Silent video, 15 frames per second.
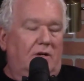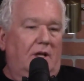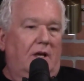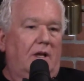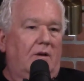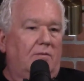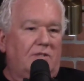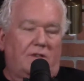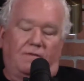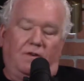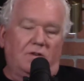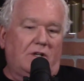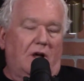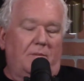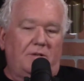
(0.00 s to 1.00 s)
it. It was the
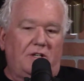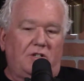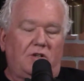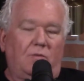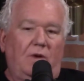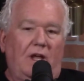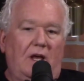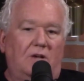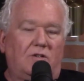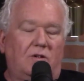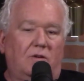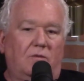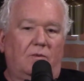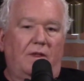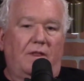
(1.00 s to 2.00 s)
first competition we
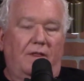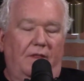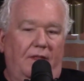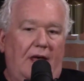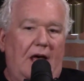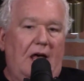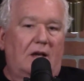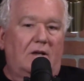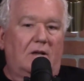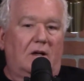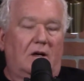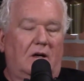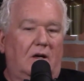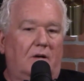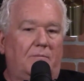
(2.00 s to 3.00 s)
entered with that,
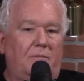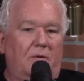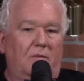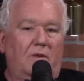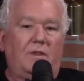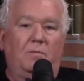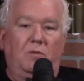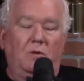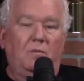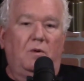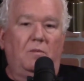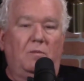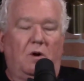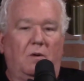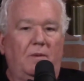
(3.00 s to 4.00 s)
with the Boom Boom
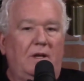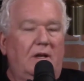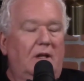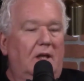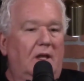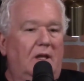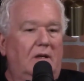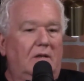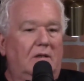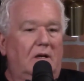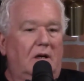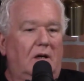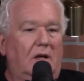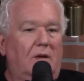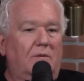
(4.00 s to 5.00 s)
Bourbon.
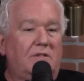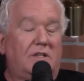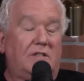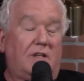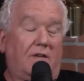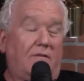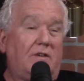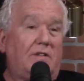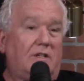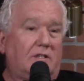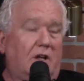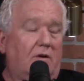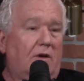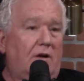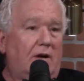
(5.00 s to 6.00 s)
It was the San
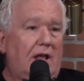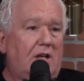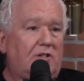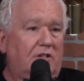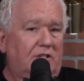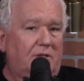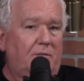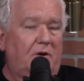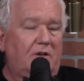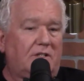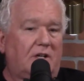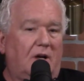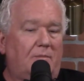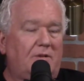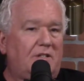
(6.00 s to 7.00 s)
Francisco International Spirits
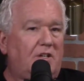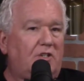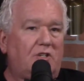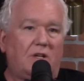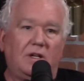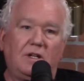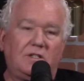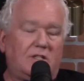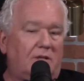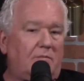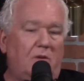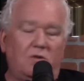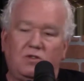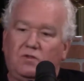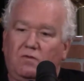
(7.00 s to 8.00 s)
Competition. It's the
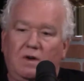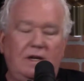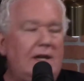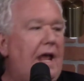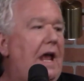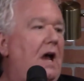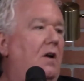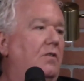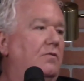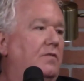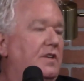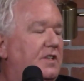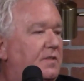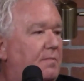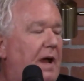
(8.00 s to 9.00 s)
most renowned,
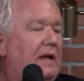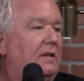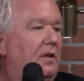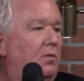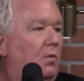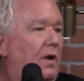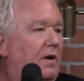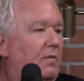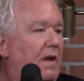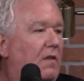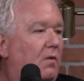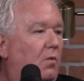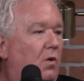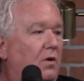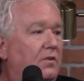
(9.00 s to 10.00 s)
respected one around the
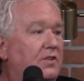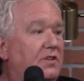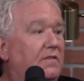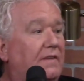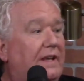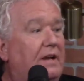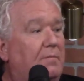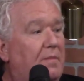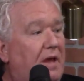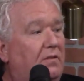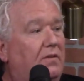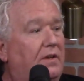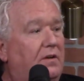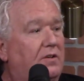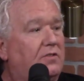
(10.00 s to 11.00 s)
world. So if you get a medal
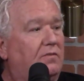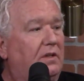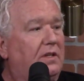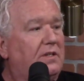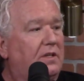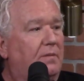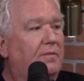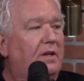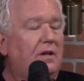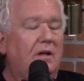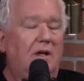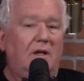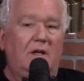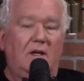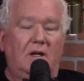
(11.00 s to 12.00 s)
there, it's really something.
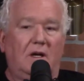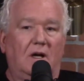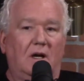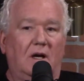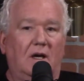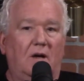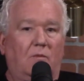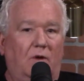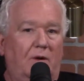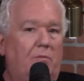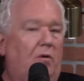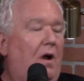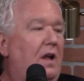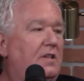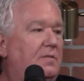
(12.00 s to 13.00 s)
And it won a
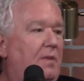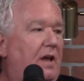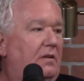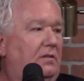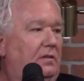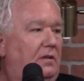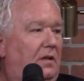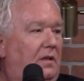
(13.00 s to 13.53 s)
bronze medal.